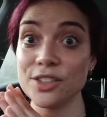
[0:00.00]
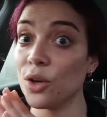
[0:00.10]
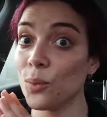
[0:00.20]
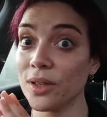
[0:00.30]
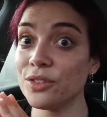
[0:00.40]
I
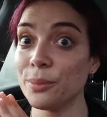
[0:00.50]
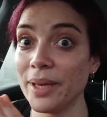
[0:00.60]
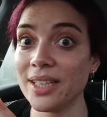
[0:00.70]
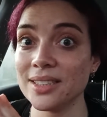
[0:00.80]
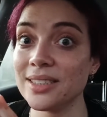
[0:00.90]
don't want to
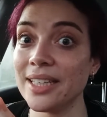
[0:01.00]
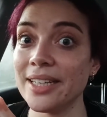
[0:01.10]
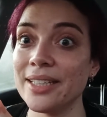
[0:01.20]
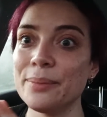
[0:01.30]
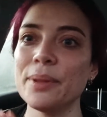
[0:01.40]
be
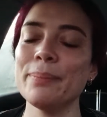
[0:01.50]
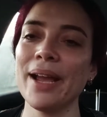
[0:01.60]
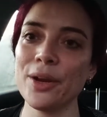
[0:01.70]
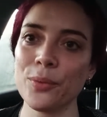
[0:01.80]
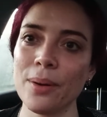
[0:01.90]
conceited, but
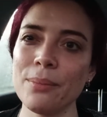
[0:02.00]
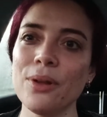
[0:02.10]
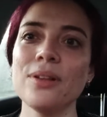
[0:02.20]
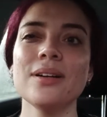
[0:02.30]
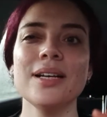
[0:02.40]
my
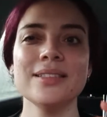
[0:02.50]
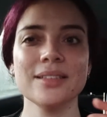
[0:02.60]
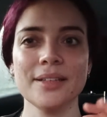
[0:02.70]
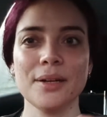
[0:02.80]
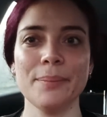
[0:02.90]
crumble is a
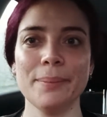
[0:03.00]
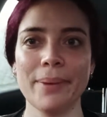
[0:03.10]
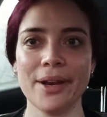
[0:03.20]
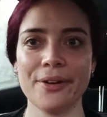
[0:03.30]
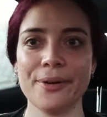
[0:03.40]
little bit
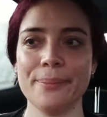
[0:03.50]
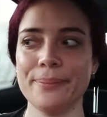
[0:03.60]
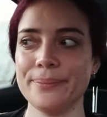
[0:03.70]
better.